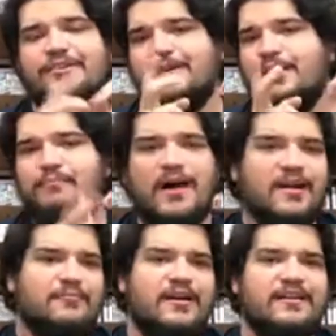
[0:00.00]
Manga
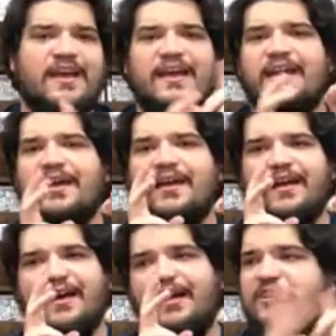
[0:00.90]
Monday,
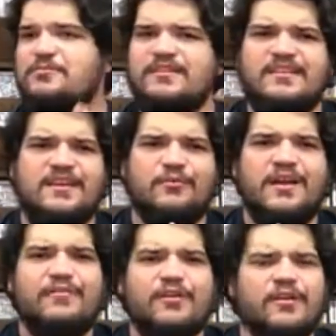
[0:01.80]
LGBT or
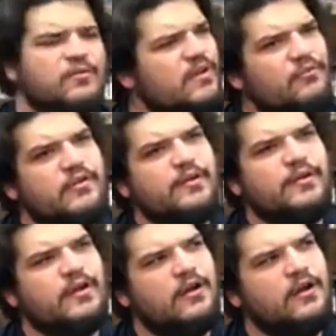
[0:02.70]
whatever we
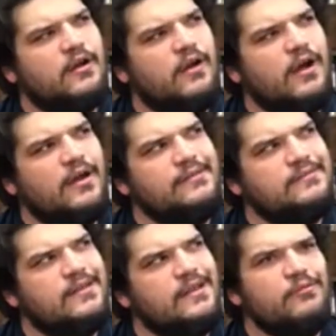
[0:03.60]
are on Sunday.
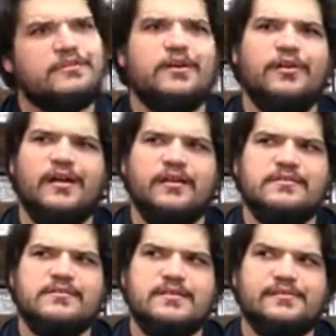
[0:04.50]
What's going on
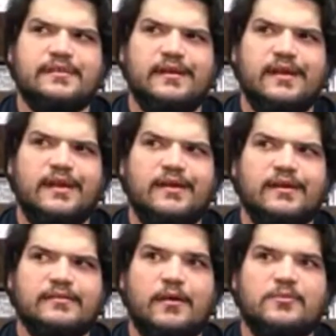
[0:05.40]
this Sunday? Because
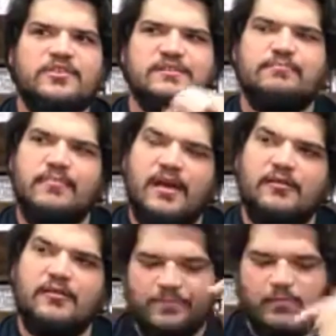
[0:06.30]

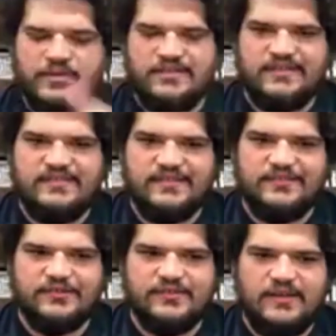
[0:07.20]
we just did Sister
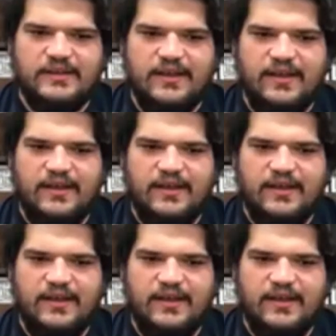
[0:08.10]
Sunday,